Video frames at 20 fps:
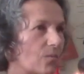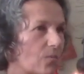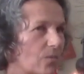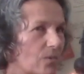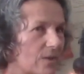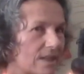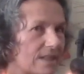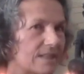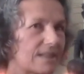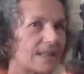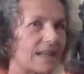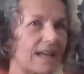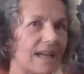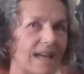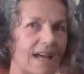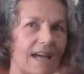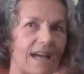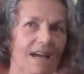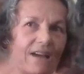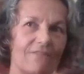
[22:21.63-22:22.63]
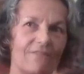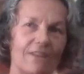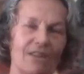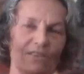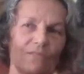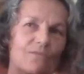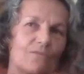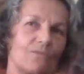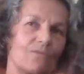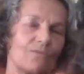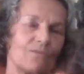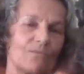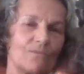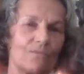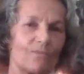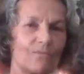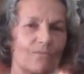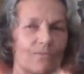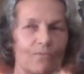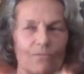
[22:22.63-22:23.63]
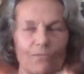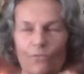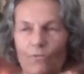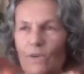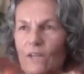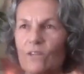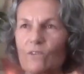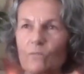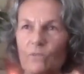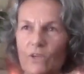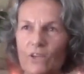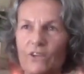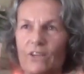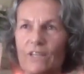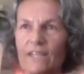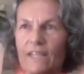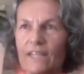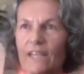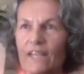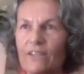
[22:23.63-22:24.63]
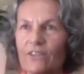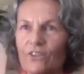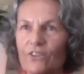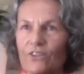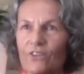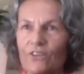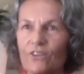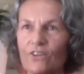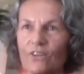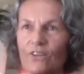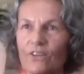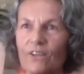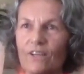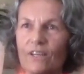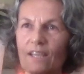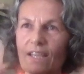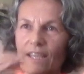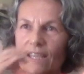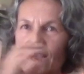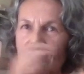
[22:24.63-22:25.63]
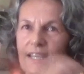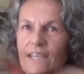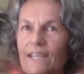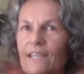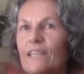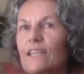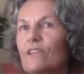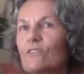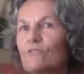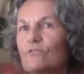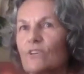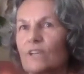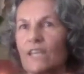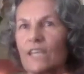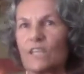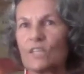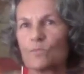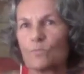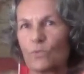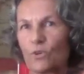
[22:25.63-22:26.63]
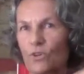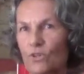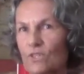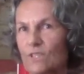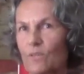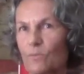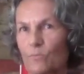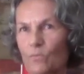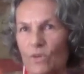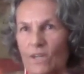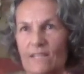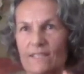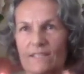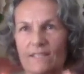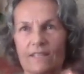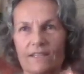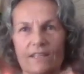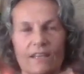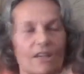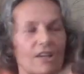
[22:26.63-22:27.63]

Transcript: will have, in one way or another, a healing for each person present.